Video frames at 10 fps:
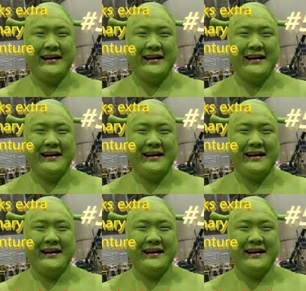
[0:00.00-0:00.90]

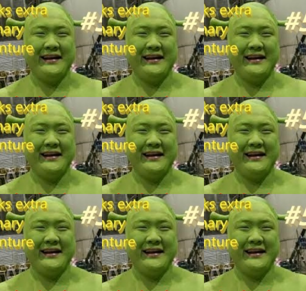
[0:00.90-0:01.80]

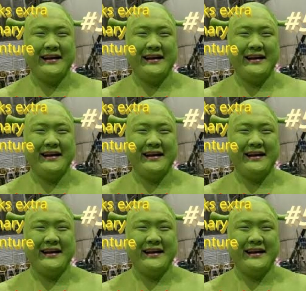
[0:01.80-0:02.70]

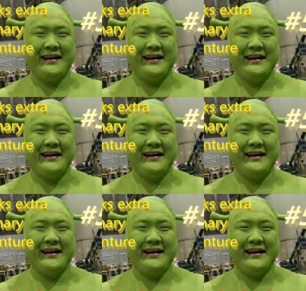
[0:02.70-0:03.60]

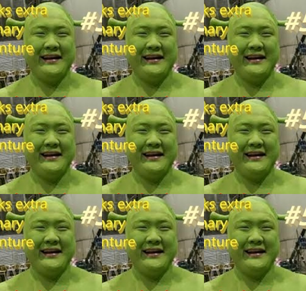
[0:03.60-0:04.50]

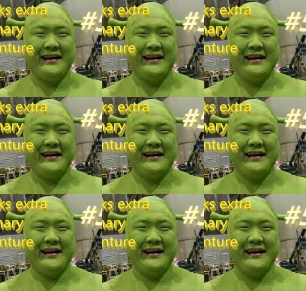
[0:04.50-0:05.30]
[no speech]